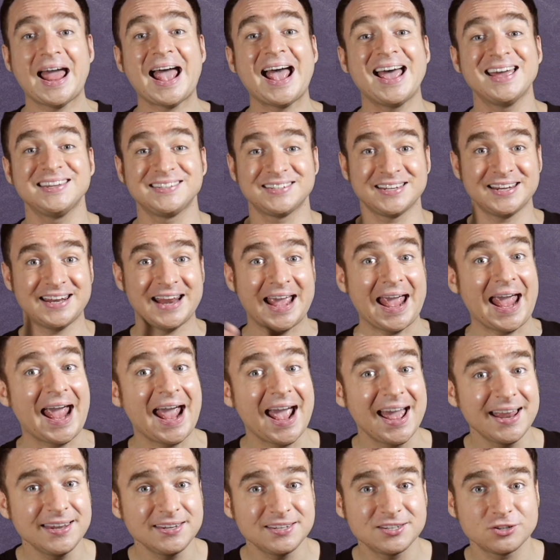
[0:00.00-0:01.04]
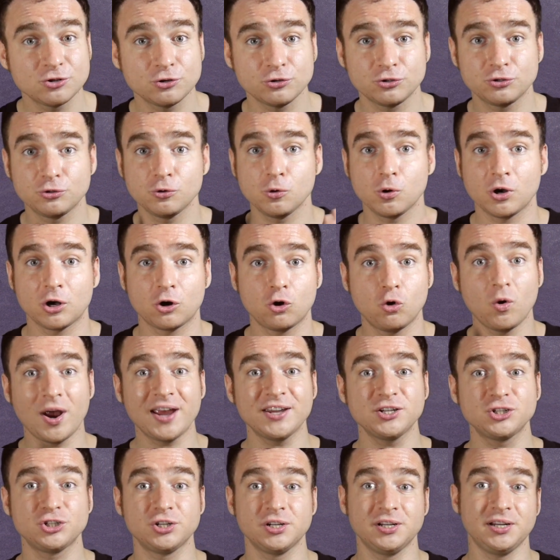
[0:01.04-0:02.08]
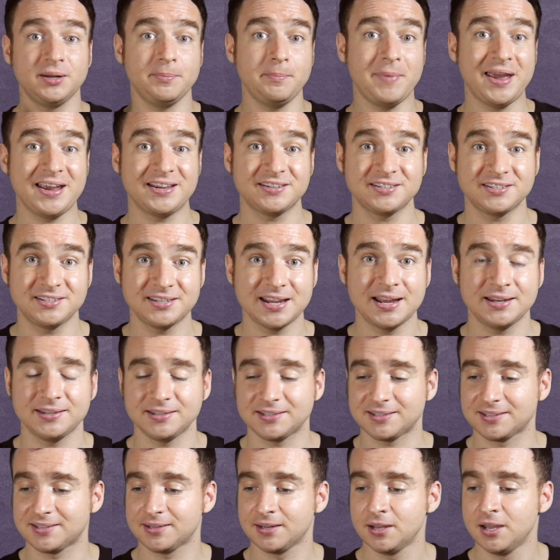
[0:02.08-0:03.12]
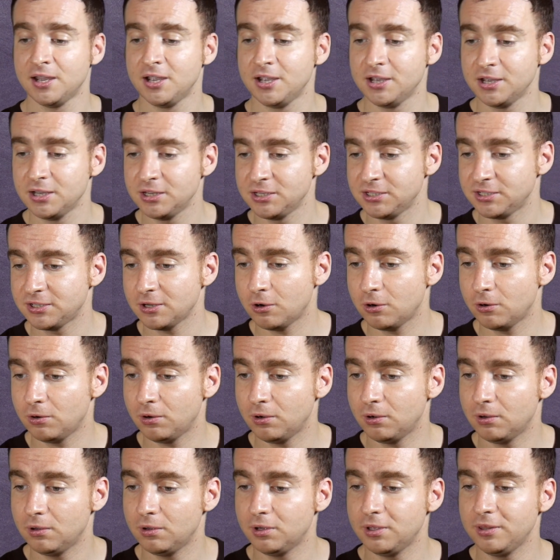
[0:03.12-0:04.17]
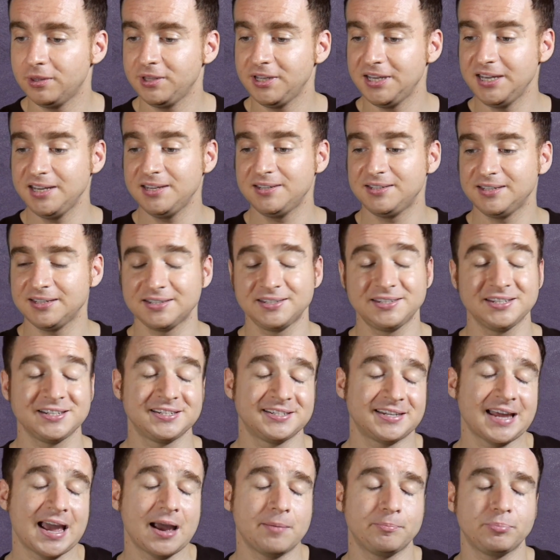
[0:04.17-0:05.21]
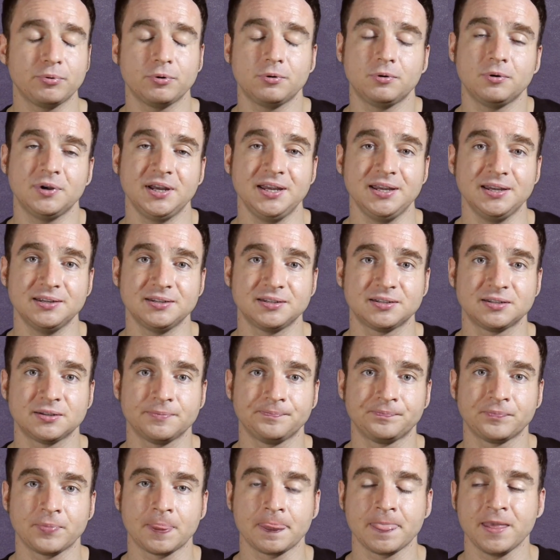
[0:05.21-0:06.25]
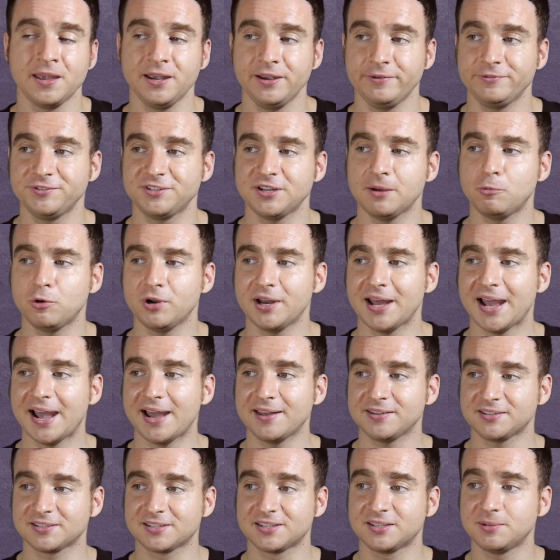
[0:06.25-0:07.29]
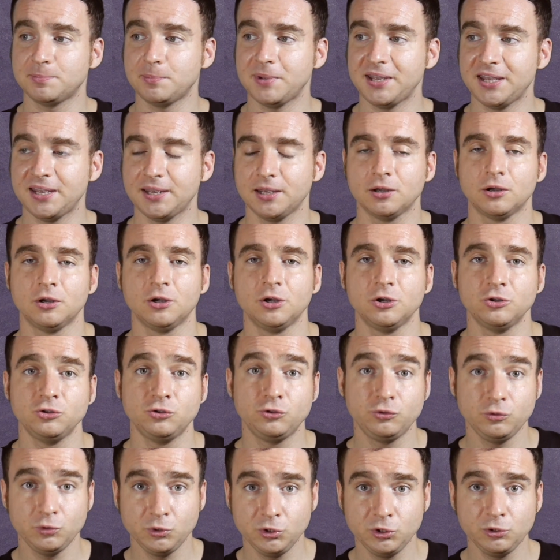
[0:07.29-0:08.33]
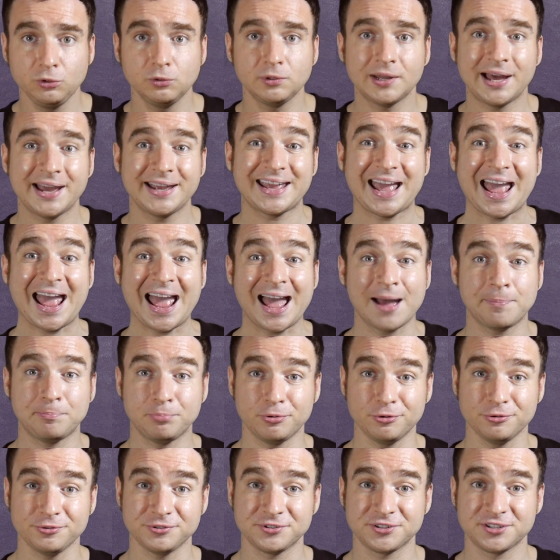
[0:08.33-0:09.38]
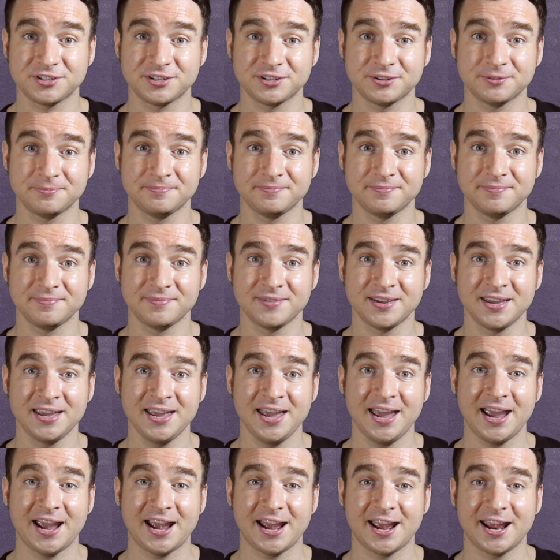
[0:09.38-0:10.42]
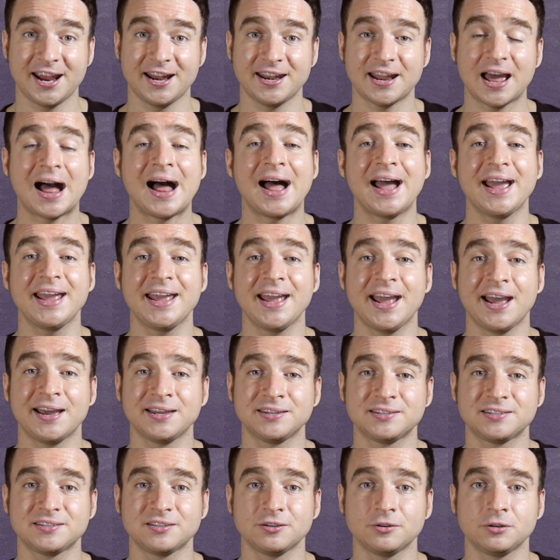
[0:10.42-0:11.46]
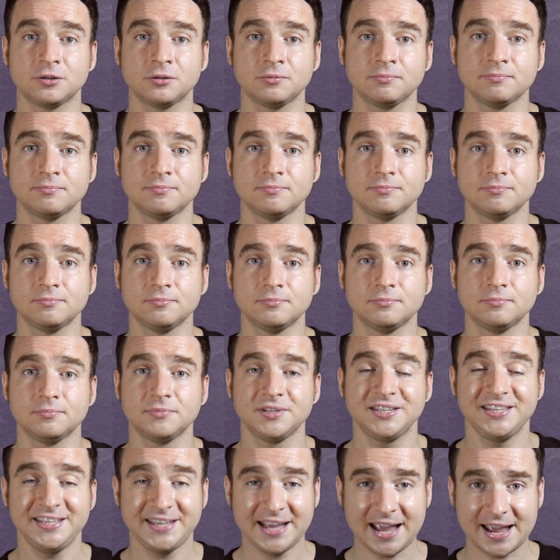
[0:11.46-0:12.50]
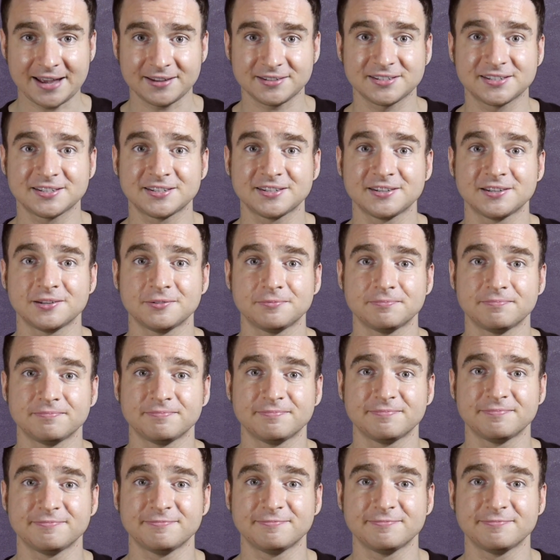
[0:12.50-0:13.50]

but as an answer to a question, it makes sense. So the easiest example is if someone asks me, do you like apples? And I answer, yes.